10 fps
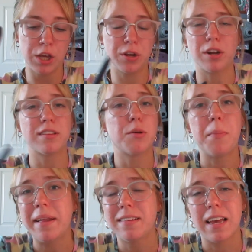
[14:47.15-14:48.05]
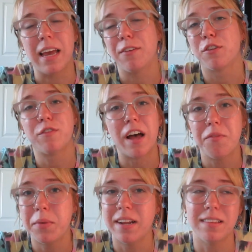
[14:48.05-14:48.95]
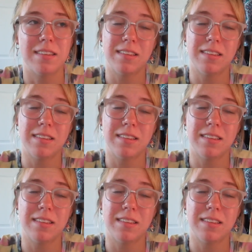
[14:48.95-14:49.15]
You can also meditate for 5 minutes